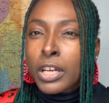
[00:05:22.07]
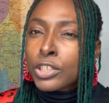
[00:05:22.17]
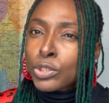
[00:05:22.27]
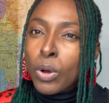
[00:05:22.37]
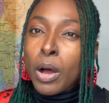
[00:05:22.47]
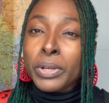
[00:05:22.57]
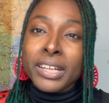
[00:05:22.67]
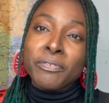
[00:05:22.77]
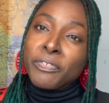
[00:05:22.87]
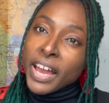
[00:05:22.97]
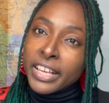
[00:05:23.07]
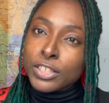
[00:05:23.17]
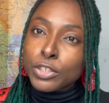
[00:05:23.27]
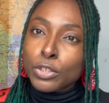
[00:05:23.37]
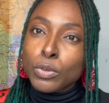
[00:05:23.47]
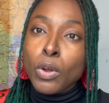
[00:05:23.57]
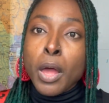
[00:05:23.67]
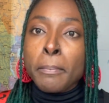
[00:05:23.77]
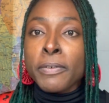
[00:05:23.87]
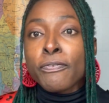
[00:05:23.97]
So I would advise you,
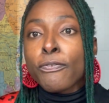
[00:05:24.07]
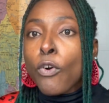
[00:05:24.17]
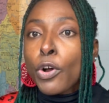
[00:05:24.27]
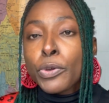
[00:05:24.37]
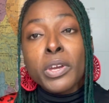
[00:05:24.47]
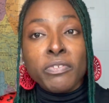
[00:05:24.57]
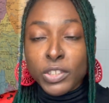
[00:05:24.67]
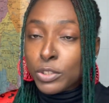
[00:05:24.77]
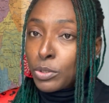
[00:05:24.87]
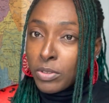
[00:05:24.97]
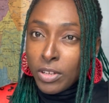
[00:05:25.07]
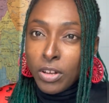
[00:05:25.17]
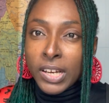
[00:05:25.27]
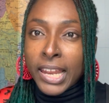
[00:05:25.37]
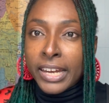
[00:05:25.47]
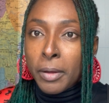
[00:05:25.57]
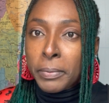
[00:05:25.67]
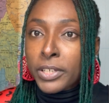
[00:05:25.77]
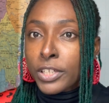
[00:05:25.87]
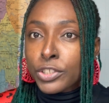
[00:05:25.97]
before you even do the online
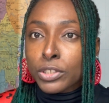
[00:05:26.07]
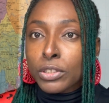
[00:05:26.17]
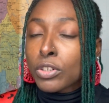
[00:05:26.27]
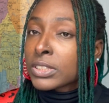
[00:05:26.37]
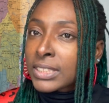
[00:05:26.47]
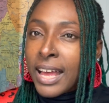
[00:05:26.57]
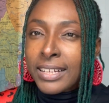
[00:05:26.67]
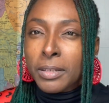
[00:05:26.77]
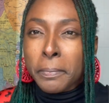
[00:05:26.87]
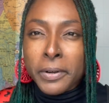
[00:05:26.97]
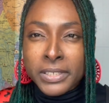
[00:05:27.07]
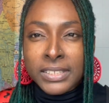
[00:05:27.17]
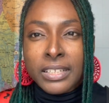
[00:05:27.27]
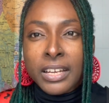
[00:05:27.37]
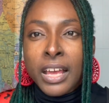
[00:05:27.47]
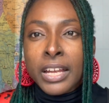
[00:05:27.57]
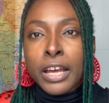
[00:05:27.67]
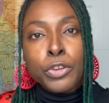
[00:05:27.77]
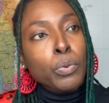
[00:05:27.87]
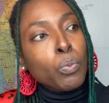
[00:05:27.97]
application, contact the person
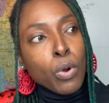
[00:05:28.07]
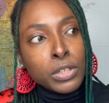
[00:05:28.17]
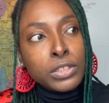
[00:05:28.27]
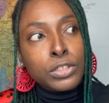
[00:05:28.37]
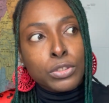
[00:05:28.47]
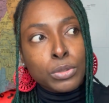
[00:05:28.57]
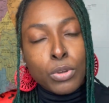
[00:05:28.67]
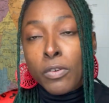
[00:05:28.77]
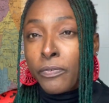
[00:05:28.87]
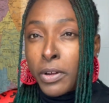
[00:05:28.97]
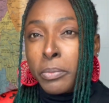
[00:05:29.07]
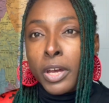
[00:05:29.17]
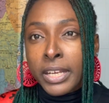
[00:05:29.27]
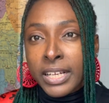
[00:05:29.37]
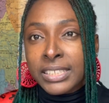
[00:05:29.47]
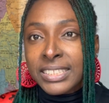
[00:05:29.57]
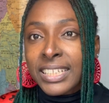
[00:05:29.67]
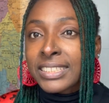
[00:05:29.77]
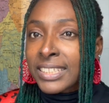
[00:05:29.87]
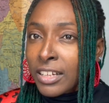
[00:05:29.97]
that you want to confirm your identity
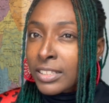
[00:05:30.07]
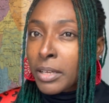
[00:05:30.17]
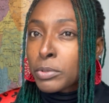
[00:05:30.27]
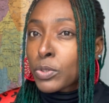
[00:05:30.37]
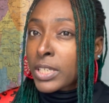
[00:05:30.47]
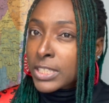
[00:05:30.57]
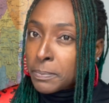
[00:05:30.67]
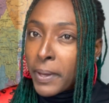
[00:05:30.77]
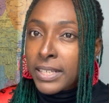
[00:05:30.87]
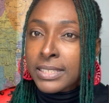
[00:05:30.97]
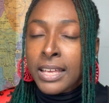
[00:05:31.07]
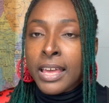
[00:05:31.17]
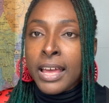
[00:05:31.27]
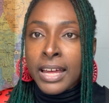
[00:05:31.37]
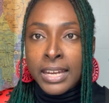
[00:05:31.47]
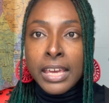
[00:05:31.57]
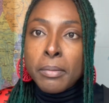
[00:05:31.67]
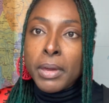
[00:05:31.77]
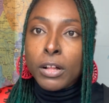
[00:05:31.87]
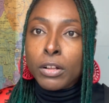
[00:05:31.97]
and tell them to expect an
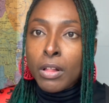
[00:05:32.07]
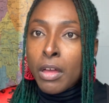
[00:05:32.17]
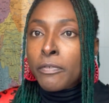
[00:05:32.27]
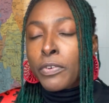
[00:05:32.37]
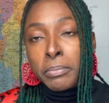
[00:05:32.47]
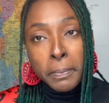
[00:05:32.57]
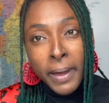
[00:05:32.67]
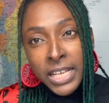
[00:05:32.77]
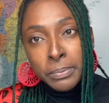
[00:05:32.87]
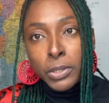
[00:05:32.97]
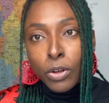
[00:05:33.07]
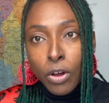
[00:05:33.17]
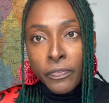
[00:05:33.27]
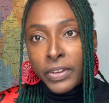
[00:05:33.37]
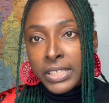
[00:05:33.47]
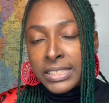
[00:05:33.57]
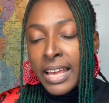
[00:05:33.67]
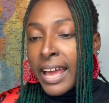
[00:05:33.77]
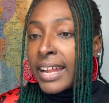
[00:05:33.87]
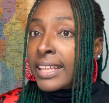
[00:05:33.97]
email from the passport office
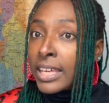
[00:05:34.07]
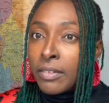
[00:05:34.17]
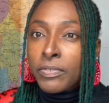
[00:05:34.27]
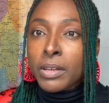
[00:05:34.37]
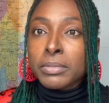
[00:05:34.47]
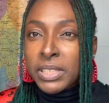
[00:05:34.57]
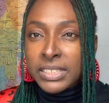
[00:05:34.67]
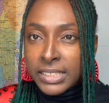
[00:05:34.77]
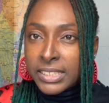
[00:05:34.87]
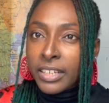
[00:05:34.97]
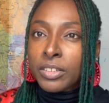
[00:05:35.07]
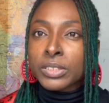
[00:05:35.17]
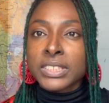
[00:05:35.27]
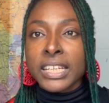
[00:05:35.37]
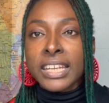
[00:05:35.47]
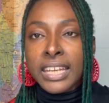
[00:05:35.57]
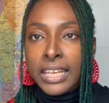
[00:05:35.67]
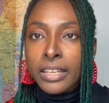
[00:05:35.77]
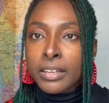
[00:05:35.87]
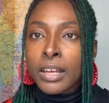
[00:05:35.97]
and give them the details they
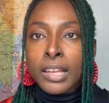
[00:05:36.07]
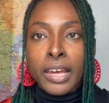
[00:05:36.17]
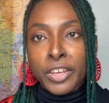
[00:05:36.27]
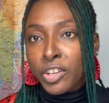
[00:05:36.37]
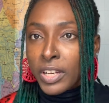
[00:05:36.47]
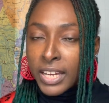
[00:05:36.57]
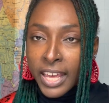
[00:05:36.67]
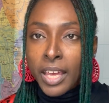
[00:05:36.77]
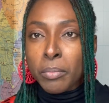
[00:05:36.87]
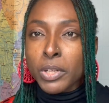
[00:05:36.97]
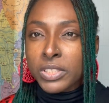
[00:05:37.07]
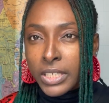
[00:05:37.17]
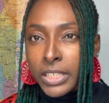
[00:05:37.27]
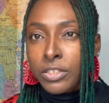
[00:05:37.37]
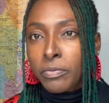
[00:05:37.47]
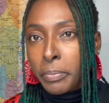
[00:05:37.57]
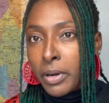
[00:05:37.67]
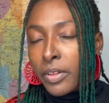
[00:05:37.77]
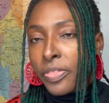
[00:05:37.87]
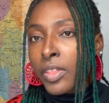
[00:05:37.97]
need, like your name, your date of
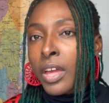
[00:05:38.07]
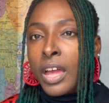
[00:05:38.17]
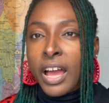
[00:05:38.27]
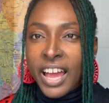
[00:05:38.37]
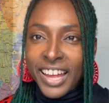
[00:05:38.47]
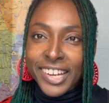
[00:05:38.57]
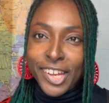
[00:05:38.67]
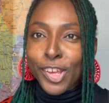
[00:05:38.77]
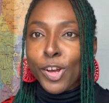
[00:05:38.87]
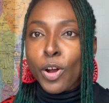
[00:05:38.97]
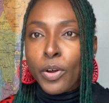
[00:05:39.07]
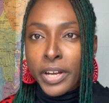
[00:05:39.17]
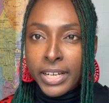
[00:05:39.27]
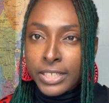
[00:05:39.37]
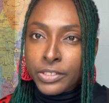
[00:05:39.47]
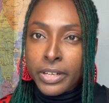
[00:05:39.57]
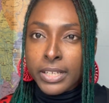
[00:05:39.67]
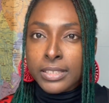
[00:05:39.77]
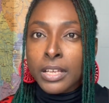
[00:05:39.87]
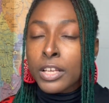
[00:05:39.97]
birth, and your current
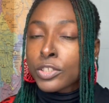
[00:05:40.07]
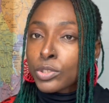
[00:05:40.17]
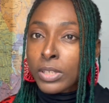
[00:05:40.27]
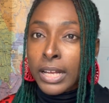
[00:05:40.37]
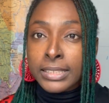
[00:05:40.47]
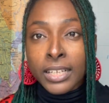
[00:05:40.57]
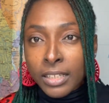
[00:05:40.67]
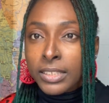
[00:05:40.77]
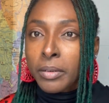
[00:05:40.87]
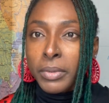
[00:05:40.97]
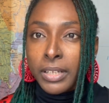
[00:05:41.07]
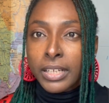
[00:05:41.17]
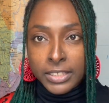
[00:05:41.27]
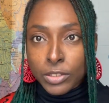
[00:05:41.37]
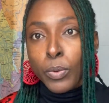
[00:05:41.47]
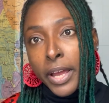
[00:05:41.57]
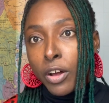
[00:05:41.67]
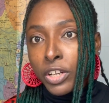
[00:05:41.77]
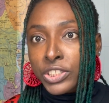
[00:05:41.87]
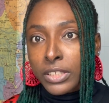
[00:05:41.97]
address, and tell them it's quite
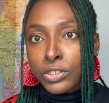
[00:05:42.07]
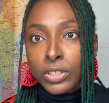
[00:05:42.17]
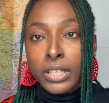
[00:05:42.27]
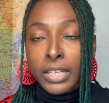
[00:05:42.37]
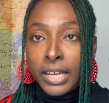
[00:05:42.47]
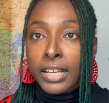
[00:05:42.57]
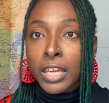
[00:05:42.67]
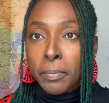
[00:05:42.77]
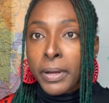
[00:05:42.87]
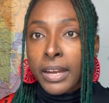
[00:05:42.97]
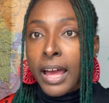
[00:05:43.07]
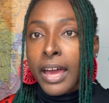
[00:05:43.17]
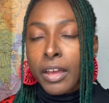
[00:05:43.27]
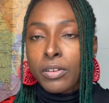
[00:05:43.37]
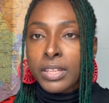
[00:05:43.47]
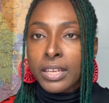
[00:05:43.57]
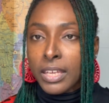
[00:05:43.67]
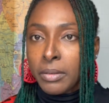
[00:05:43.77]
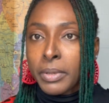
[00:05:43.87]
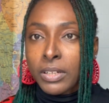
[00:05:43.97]
urgent so that they can keep an eye on their
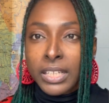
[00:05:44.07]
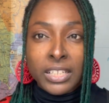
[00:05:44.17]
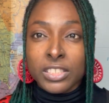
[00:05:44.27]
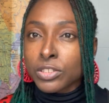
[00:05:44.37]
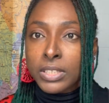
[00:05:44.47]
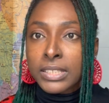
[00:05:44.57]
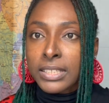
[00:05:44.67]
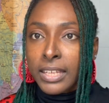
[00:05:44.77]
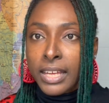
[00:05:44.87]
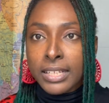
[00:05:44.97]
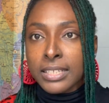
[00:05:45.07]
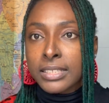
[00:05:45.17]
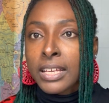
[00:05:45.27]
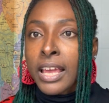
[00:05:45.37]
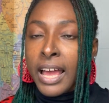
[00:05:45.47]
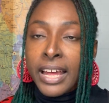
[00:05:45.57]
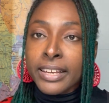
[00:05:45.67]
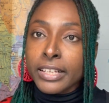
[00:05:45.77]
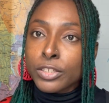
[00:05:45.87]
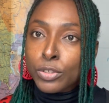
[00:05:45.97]
email. And as soon as they get it and
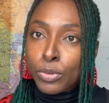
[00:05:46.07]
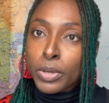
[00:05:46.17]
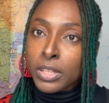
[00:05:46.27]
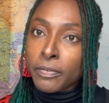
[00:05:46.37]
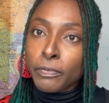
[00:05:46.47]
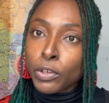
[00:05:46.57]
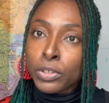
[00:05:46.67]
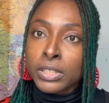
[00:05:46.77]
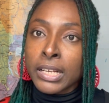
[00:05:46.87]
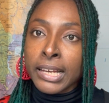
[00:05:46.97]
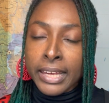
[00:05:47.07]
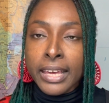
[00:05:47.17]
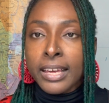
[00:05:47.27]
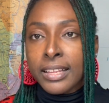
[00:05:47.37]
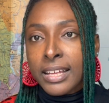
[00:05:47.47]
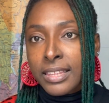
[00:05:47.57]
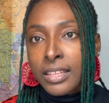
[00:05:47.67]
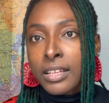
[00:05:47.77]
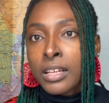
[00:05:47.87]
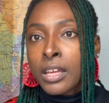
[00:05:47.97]
they do it, they follow the link that
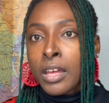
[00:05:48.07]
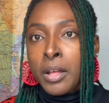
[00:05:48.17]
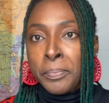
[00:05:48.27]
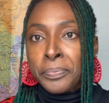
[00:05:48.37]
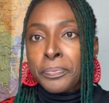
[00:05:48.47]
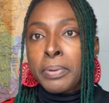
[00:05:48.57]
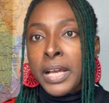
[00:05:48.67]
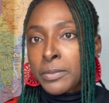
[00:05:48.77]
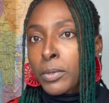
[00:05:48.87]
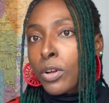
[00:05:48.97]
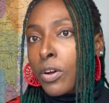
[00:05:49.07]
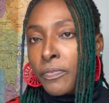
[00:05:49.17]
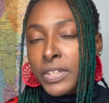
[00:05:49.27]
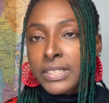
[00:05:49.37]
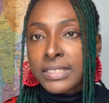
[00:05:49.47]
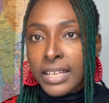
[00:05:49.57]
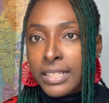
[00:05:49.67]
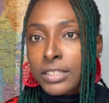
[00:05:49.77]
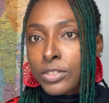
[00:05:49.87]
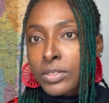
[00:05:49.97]
the passport office
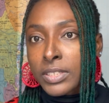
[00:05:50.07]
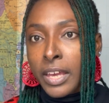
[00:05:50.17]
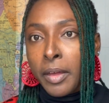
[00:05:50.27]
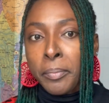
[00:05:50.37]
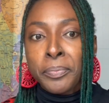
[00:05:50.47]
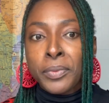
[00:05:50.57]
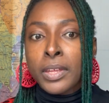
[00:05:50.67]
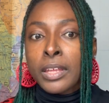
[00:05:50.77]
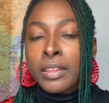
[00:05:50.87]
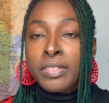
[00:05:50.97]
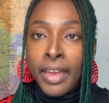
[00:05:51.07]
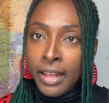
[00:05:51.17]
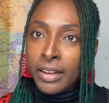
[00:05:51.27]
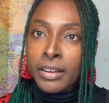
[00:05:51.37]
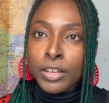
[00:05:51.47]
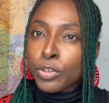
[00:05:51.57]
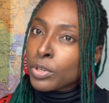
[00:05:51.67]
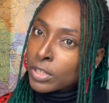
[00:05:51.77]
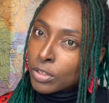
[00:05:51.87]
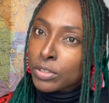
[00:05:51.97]
sends to them, then you
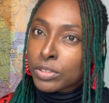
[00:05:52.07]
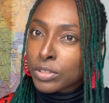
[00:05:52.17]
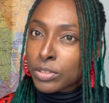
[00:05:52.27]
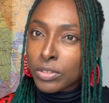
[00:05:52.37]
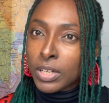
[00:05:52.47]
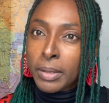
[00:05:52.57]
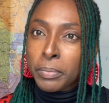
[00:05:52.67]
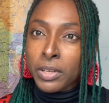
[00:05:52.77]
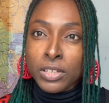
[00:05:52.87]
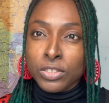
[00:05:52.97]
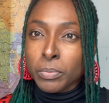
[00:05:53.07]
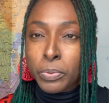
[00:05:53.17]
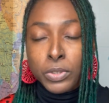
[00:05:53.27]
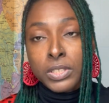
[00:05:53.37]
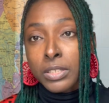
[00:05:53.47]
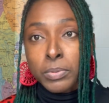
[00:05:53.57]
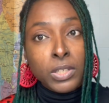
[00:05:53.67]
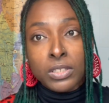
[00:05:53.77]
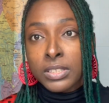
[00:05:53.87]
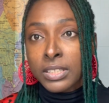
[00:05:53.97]
can continue your application process,
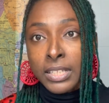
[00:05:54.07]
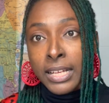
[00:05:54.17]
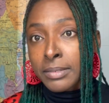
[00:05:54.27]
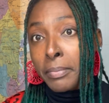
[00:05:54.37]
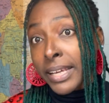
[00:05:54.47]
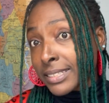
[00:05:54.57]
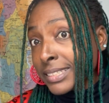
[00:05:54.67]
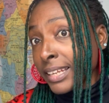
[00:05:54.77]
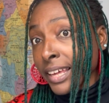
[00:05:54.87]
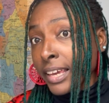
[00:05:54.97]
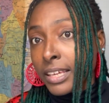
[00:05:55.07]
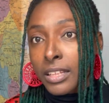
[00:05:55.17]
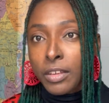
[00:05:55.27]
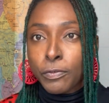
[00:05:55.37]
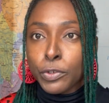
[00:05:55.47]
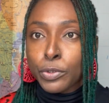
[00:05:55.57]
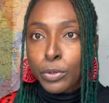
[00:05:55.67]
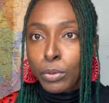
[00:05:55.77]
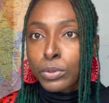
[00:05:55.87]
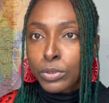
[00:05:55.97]
because that might delay if you
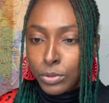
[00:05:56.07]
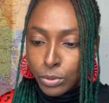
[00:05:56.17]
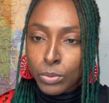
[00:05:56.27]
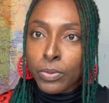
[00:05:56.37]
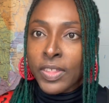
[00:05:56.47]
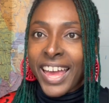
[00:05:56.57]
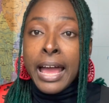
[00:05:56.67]
don't do that.